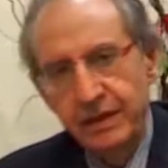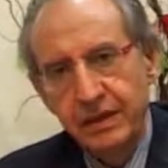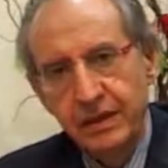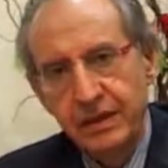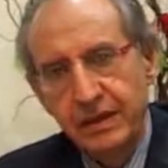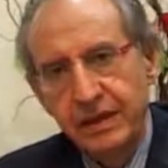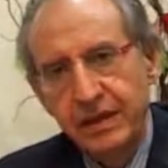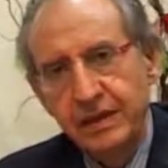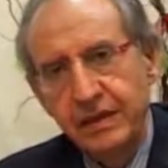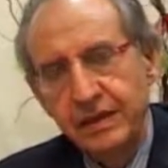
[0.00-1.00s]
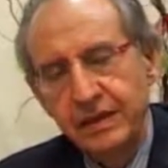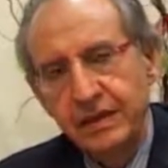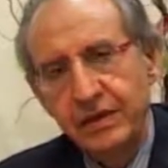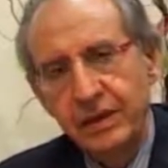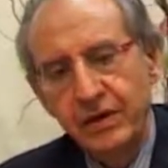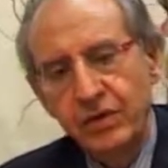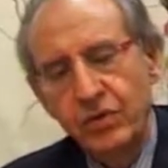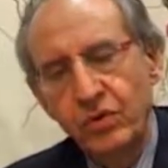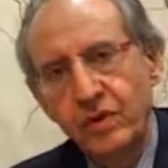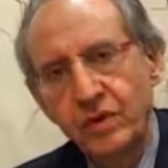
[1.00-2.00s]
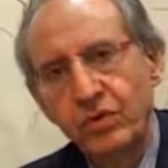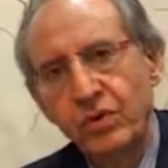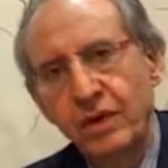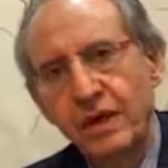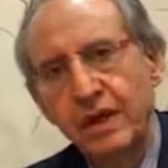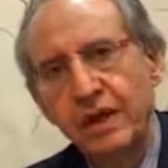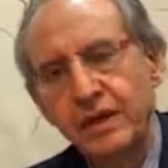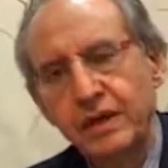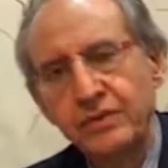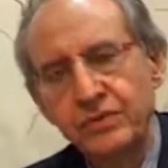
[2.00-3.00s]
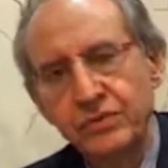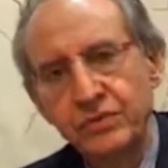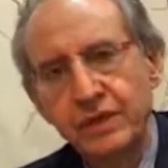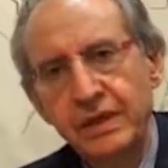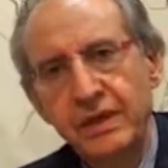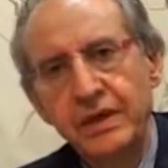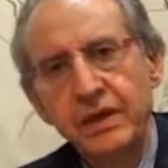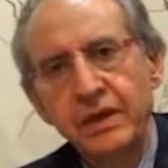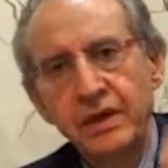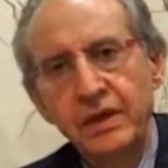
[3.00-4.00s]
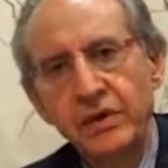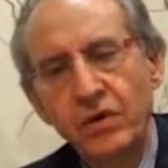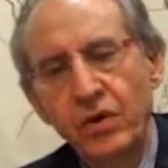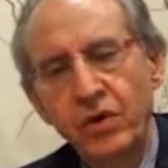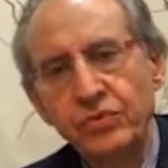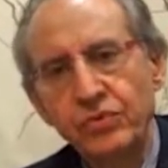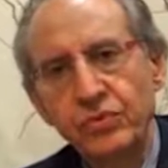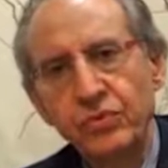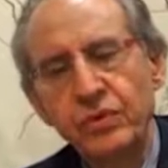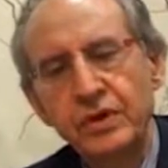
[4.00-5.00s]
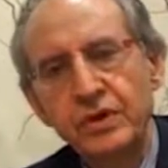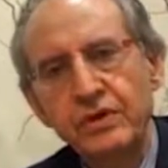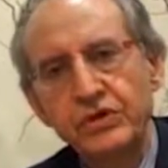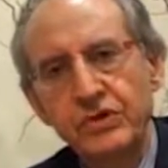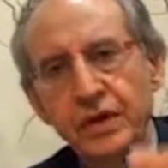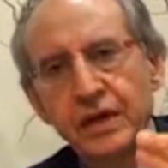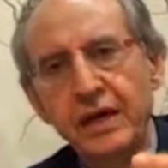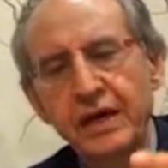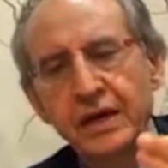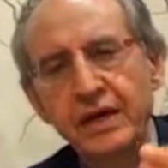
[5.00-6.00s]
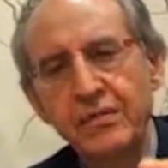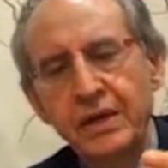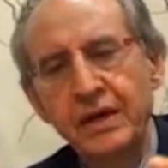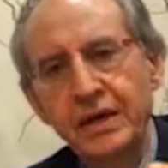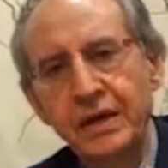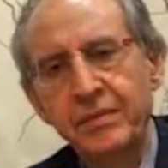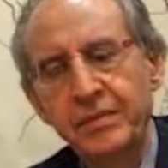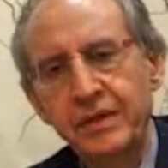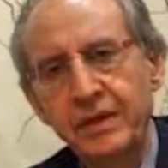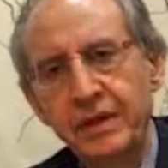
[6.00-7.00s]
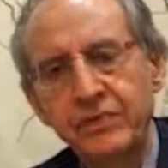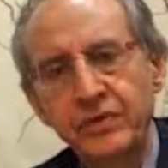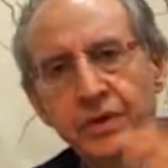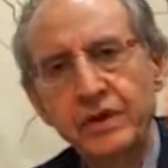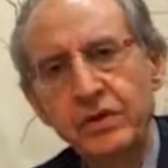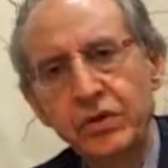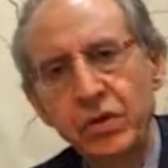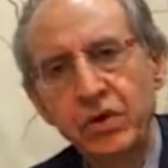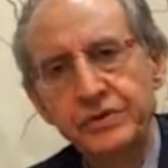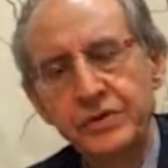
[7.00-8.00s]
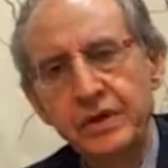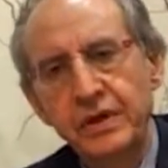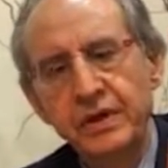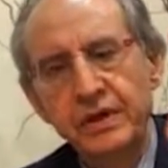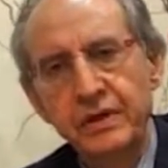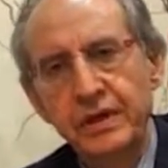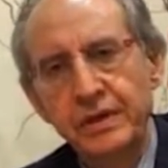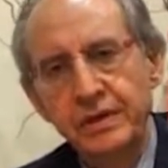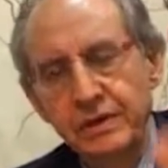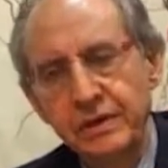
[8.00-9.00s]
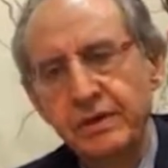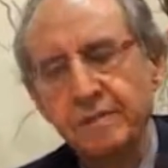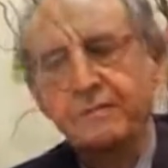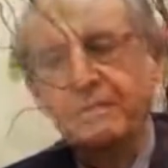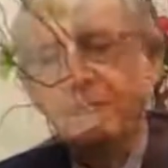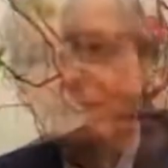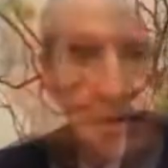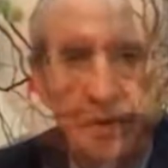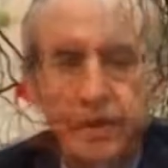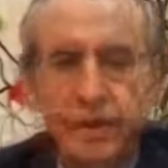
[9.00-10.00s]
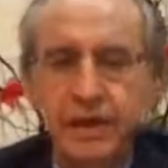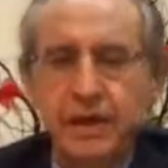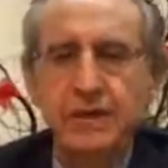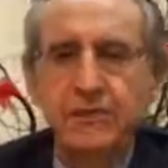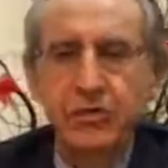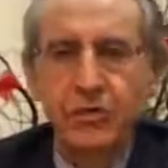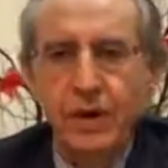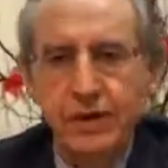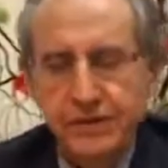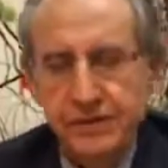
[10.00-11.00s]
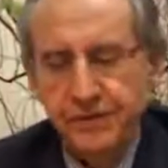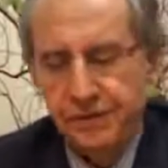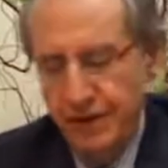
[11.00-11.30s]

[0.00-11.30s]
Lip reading: The naqliya are the Quran and Sunnah, and also shara'i man qablina, revealed laws that came to us